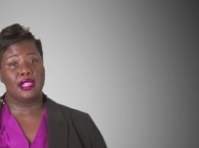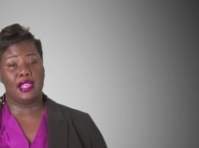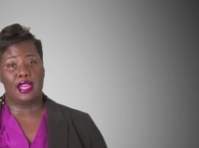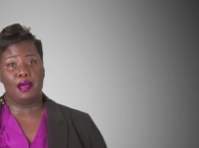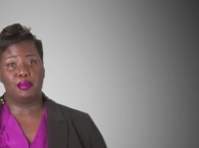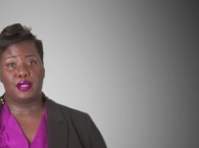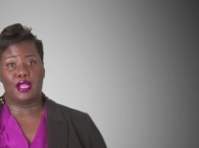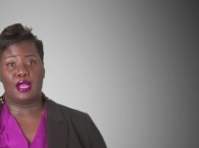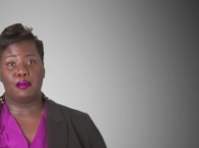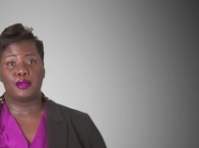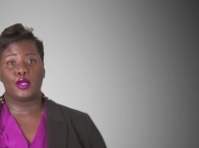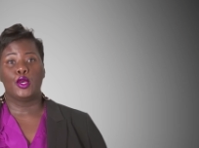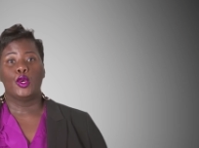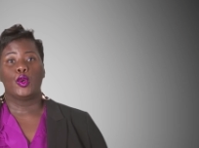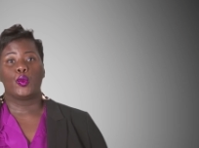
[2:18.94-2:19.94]
the
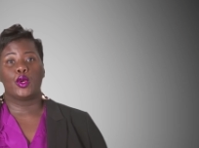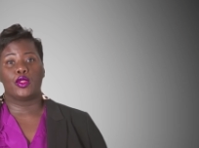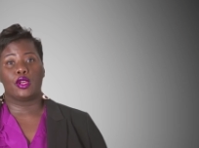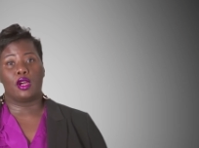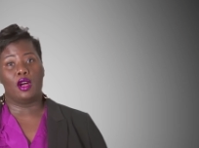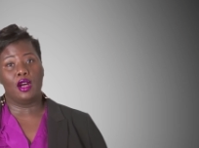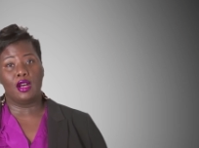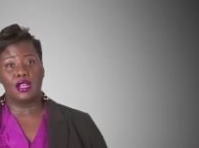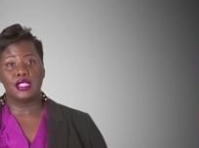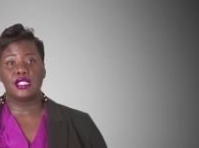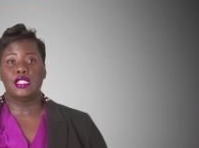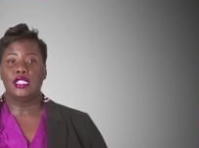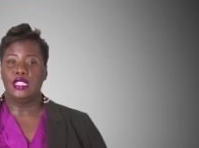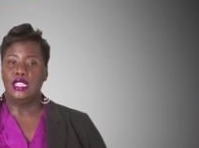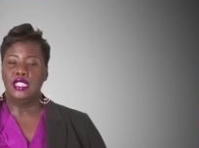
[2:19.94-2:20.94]
laptops where the
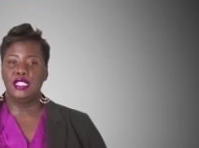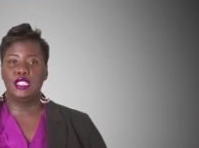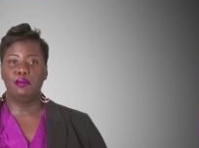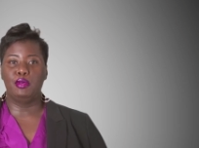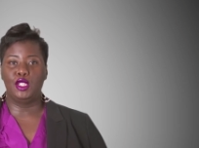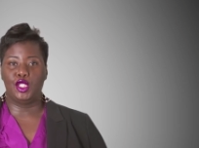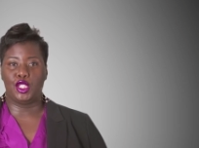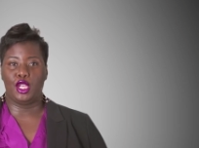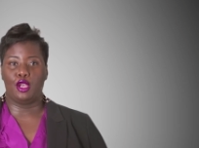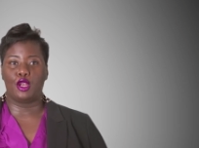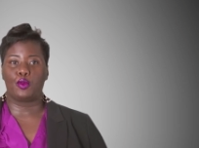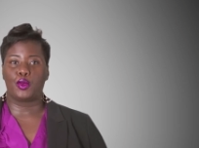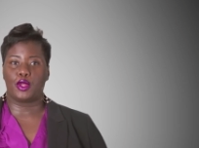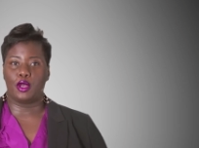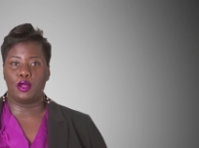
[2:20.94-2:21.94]
cost needs to be
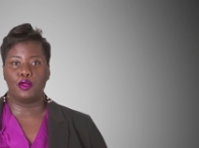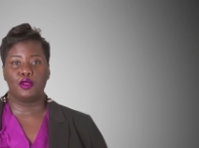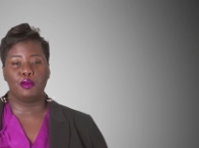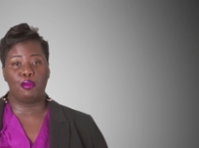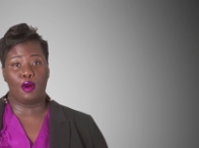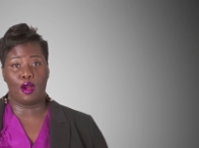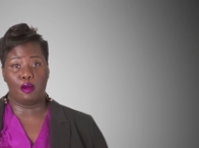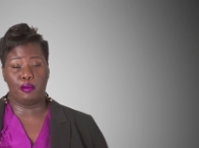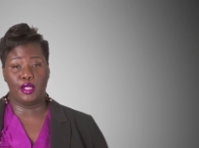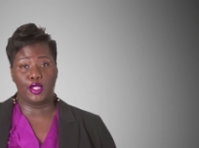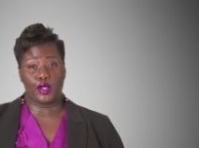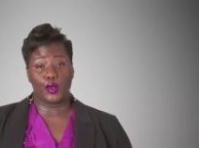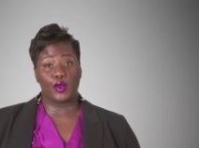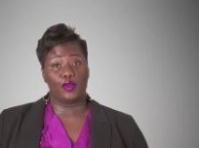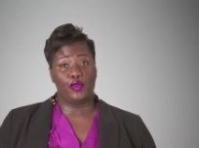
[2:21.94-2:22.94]
shared with other
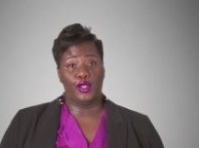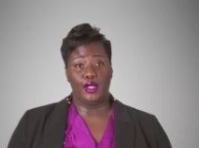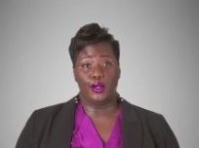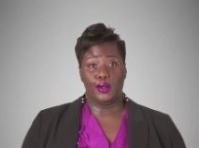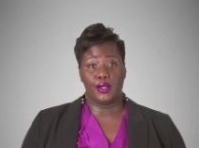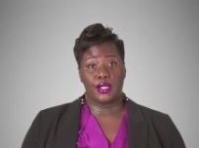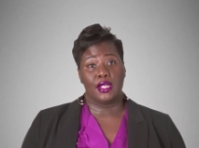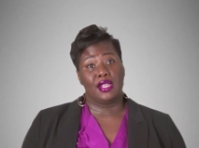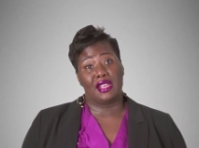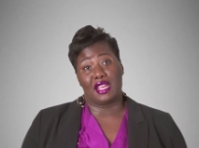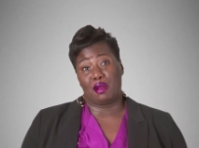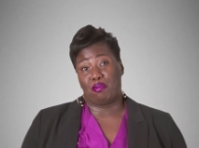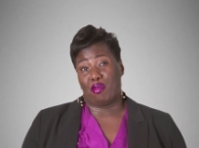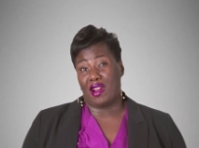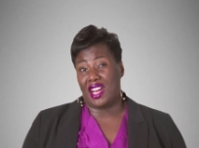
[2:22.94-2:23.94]
departments or fields
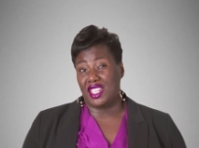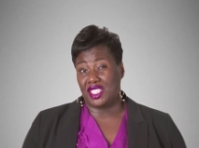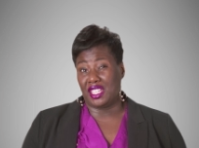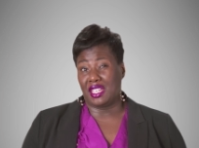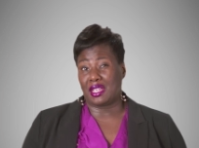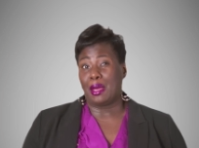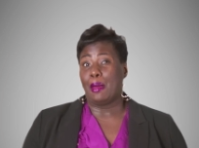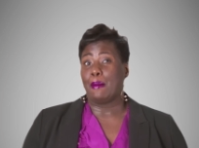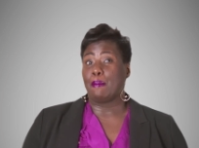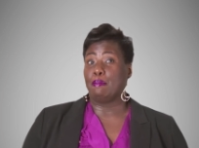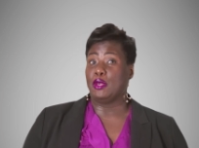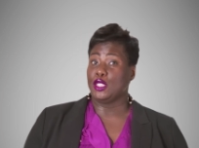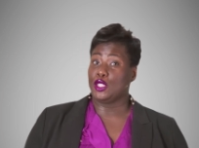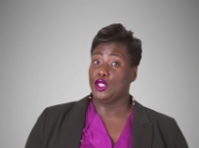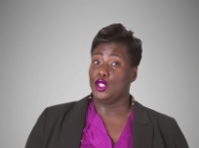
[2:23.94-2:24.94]
like
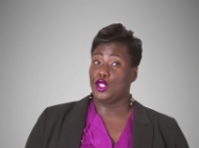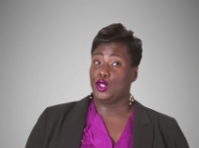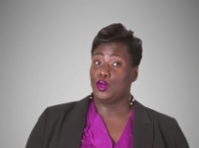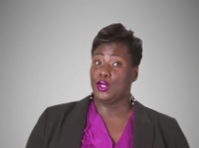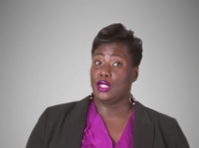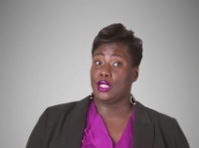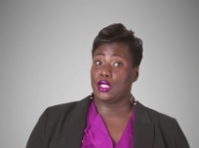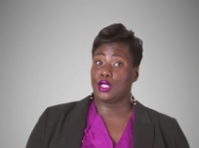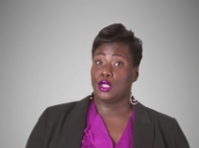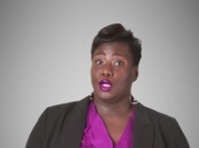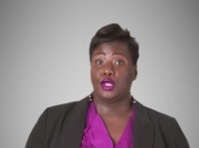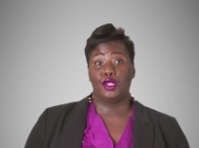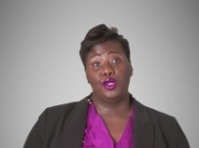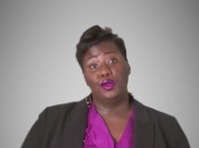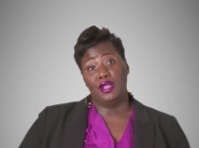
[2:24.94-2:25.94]
project, business units,
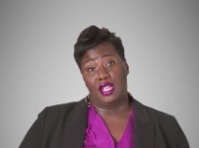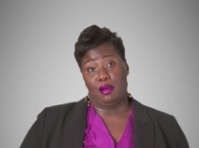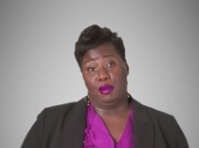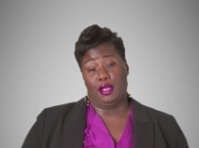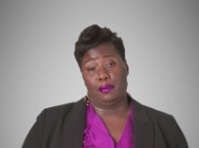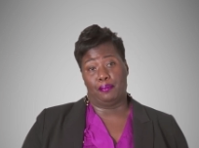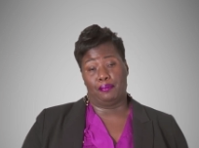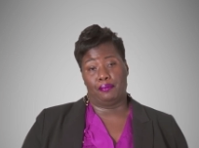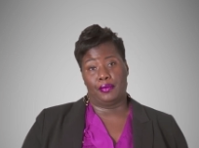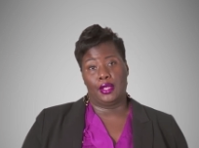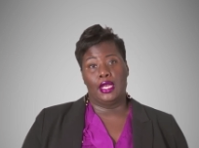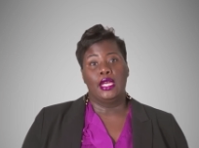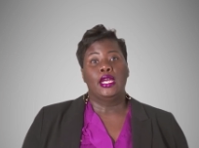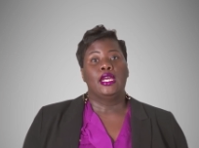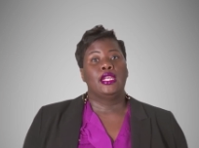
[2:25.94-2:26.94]
you name it.
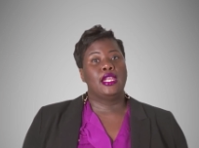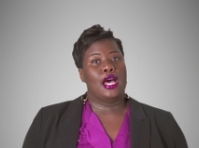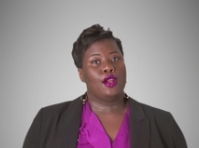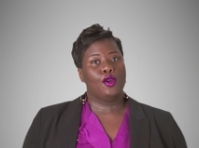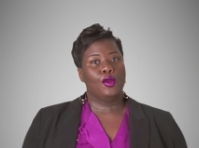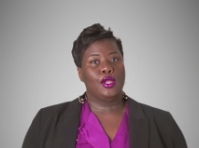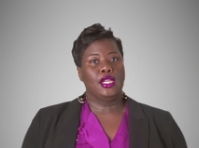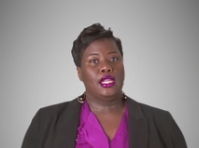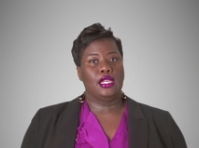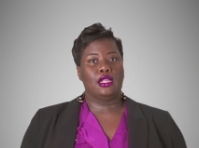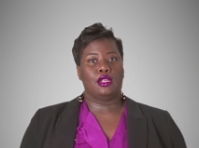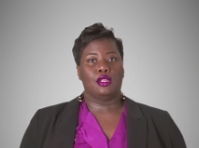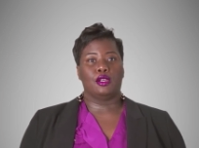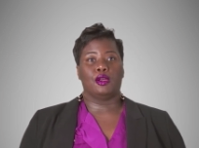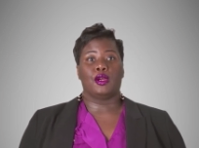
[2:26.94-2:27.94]
Not only
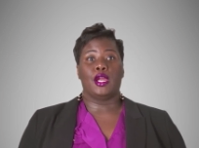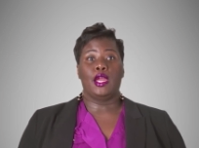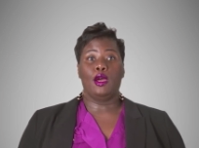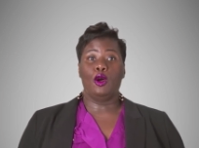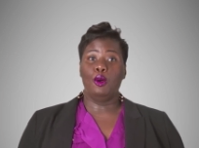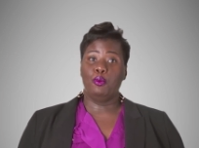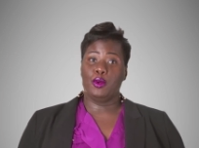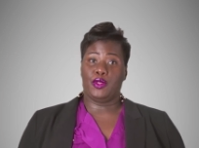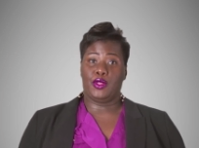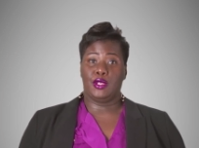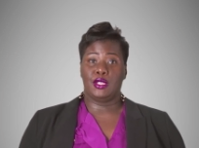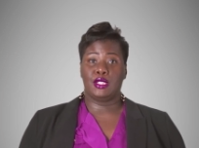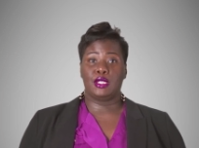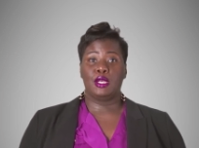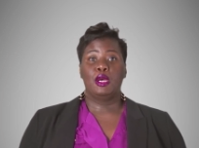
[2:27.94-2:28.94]
can Concur help with
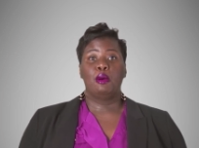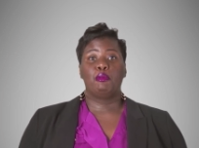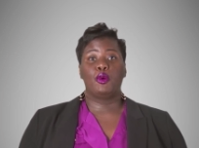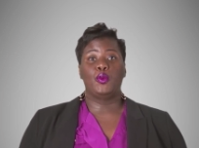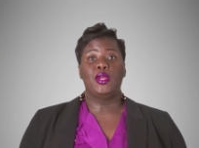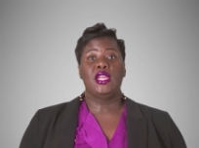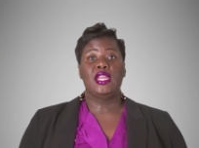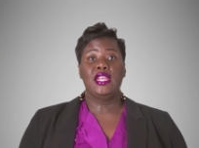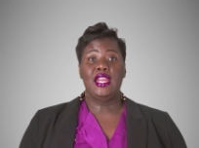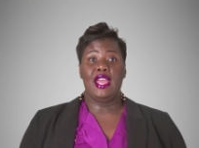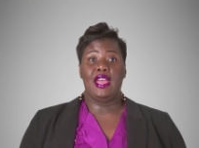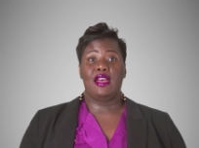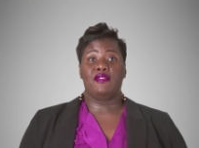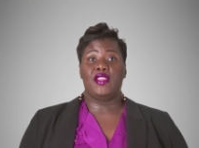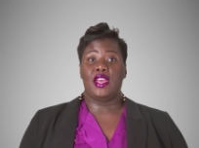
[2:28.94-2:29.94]
this, but we can
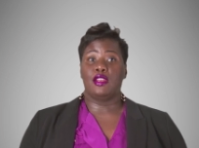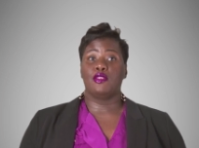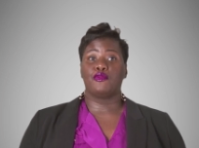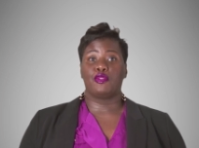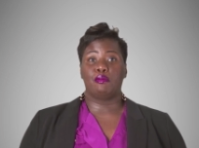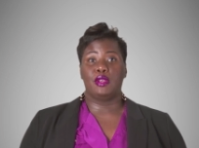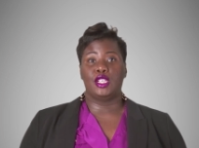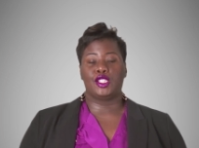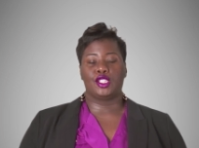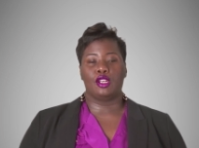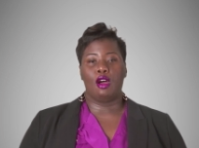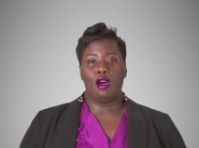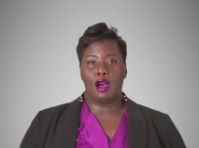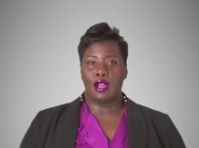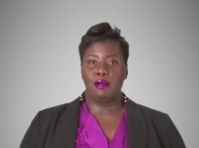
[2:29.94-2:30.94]
have that
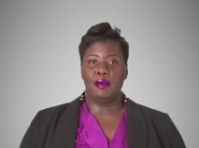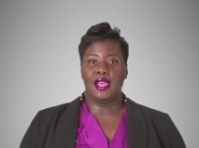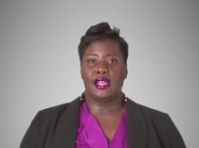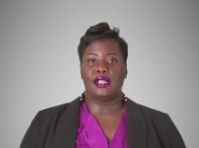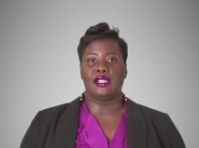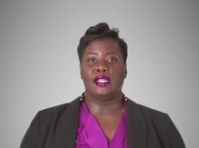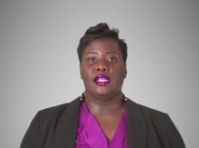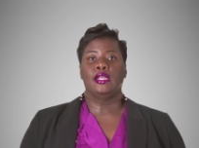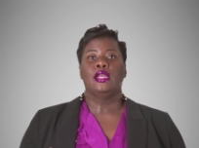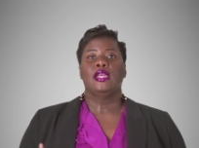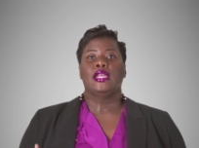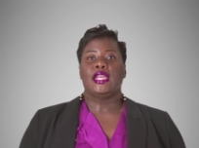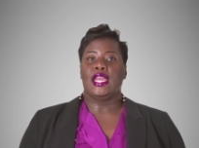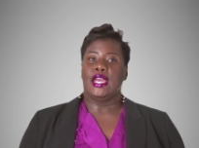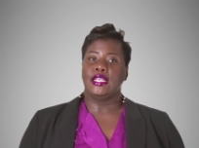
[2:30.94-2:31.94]
information automatically
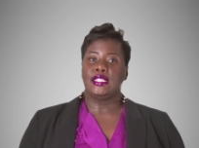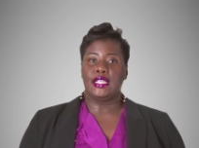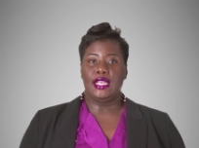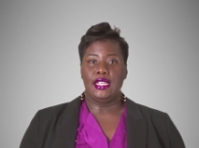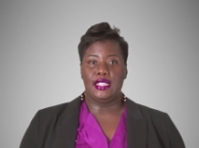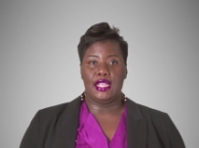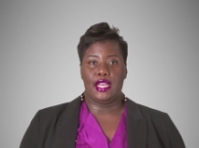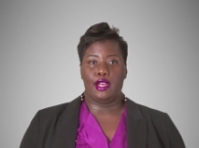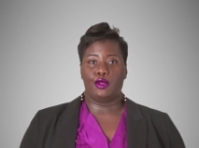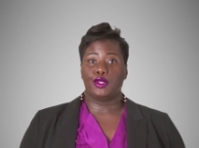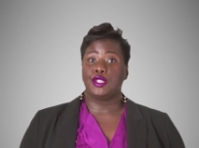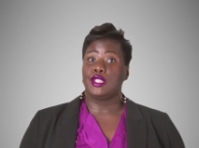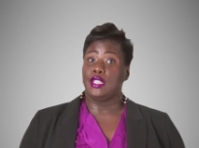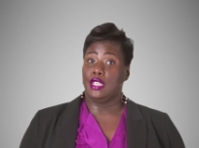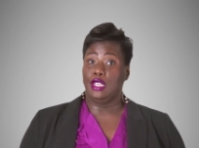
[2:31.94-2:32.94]
cascade down to the